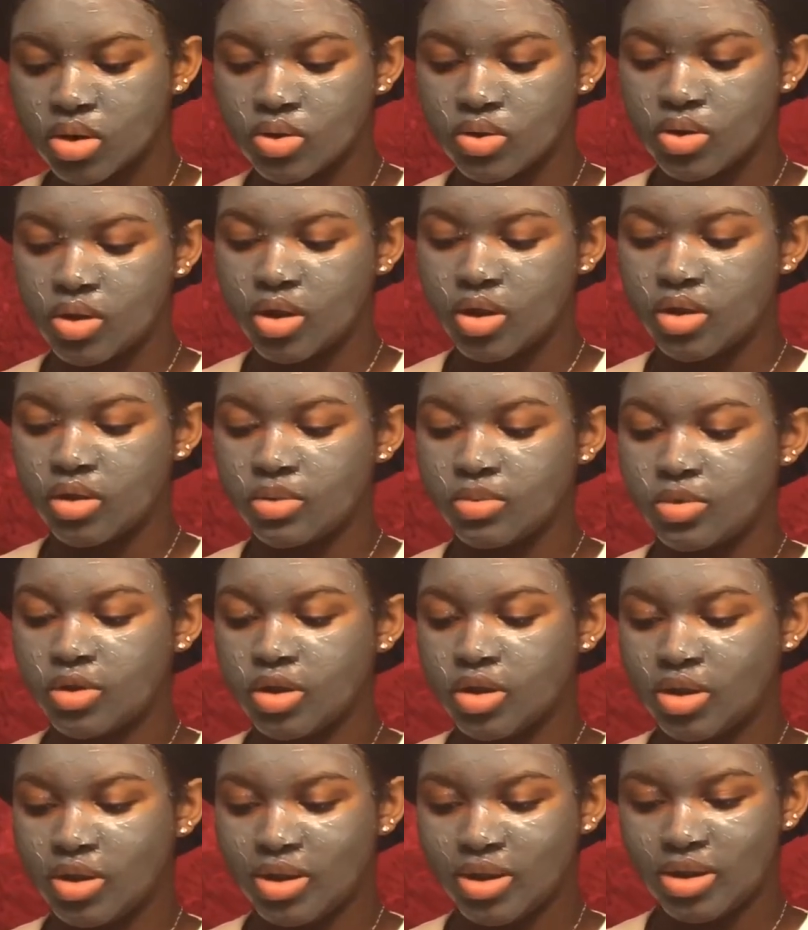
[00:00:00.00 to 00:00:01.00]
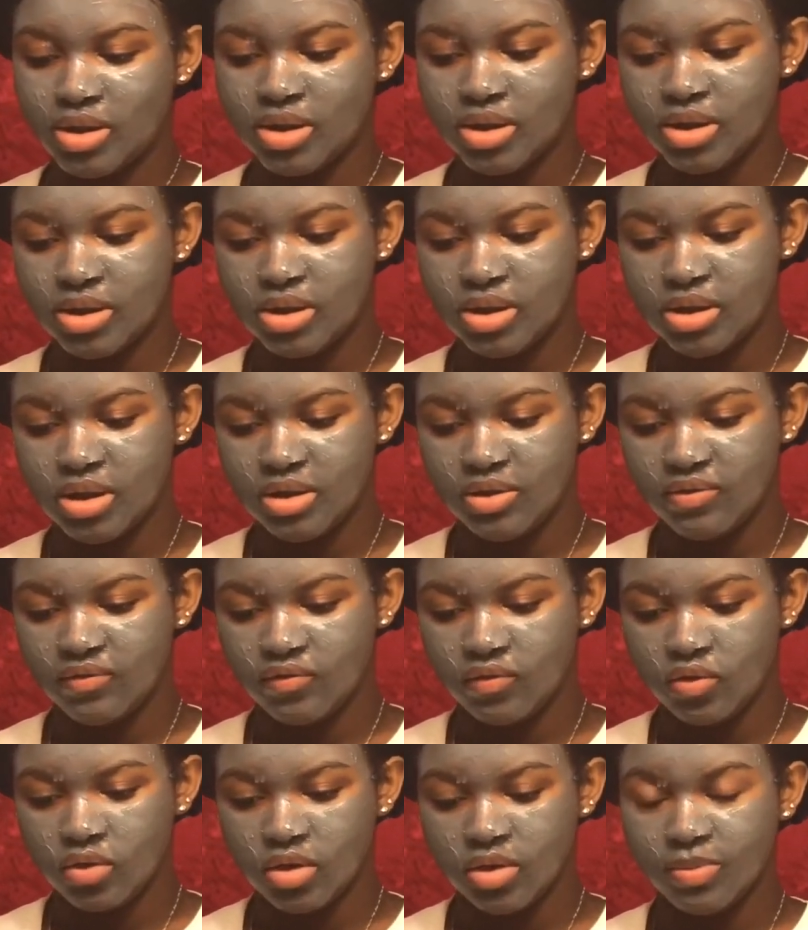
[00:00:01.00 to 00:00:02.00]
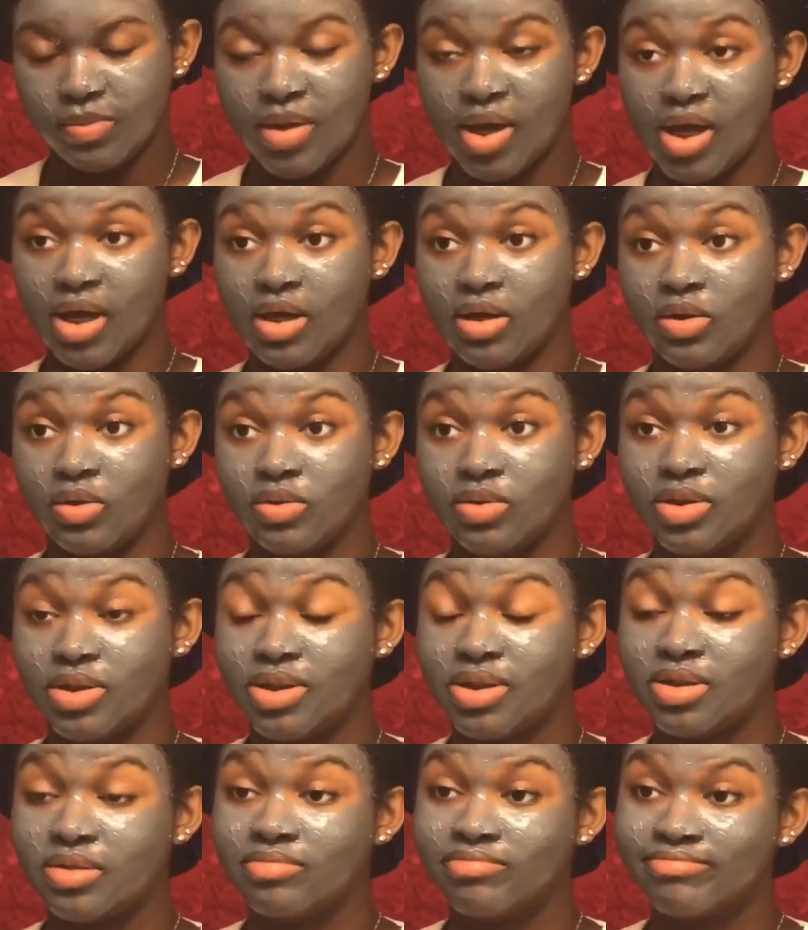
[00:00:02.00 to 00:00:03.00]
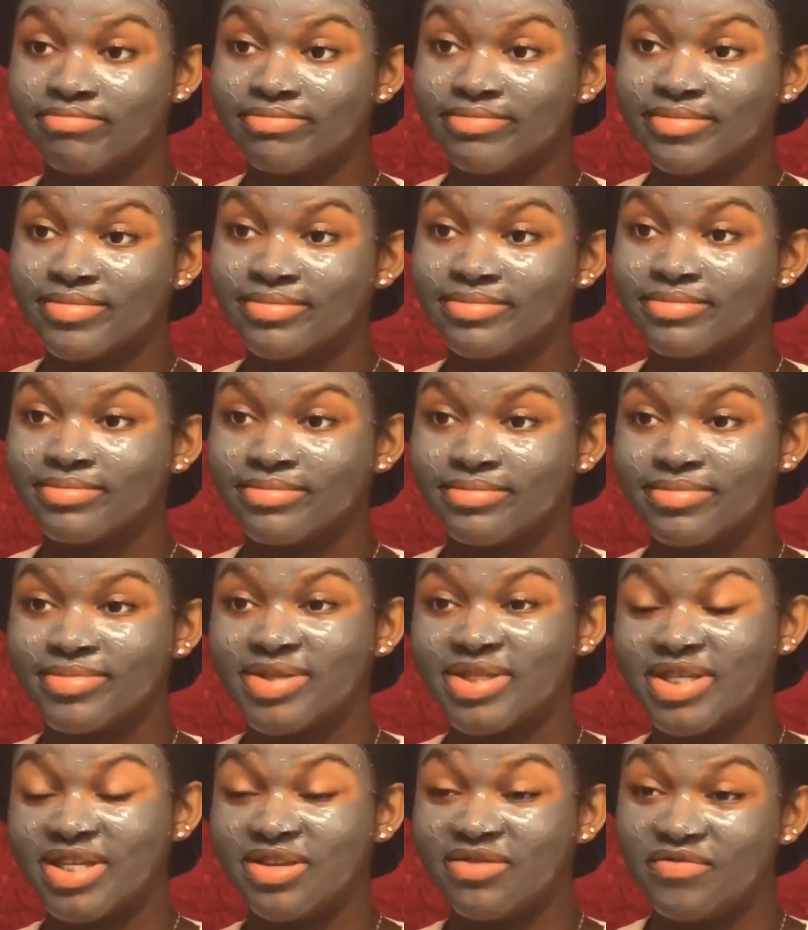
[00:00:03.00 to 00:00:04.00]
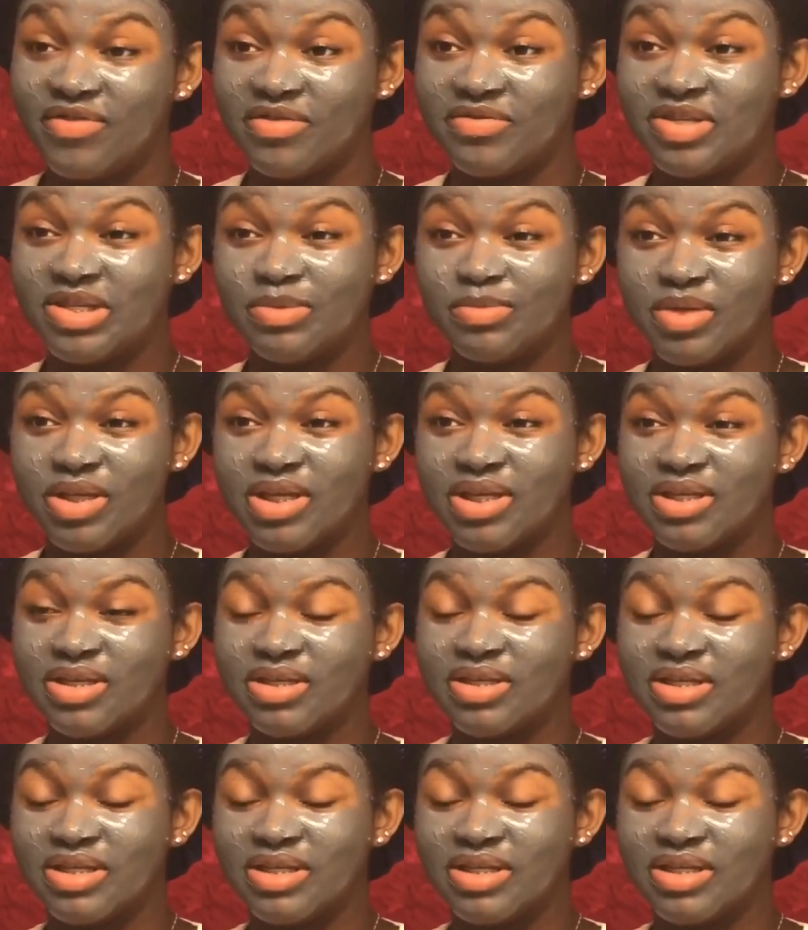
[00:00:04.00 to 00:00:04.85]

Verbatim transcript: So now I'm gonna let this sit for about 10 to 15 minutes.